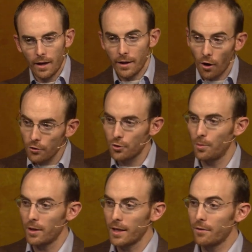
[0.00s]
And he also
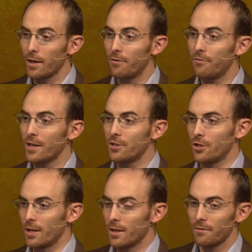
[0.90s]
believed that
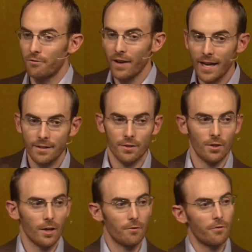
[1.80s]
fiction and
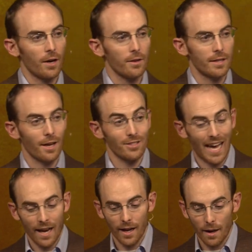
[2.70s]
fantasy and fairy tales
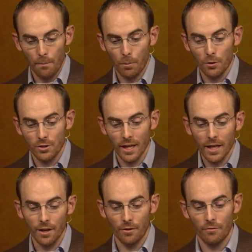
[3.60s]
had a
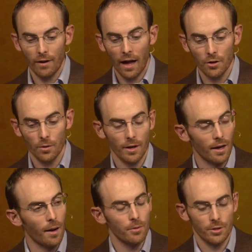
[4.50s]
particular value in
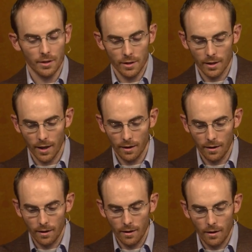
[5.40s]
accomplishing this end.
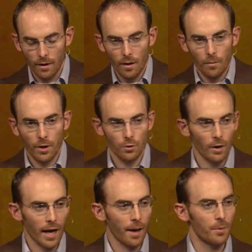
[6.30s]
Because
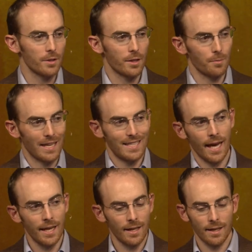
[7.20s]
what happens is by
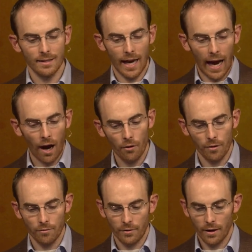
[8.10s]
taking us out
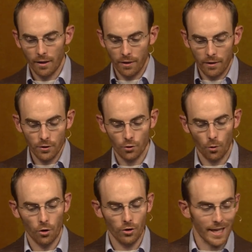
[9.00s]
of this
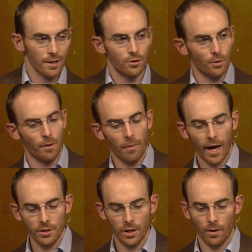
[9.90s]
world into an
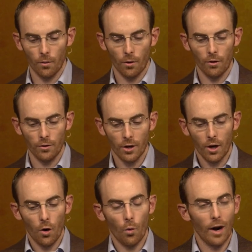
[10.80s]
imaginary world,
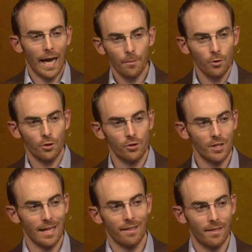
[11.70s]
we're able to
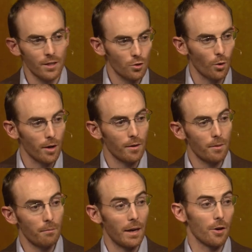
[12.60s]
see this one
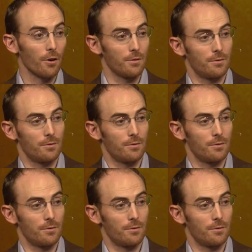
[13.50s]
better.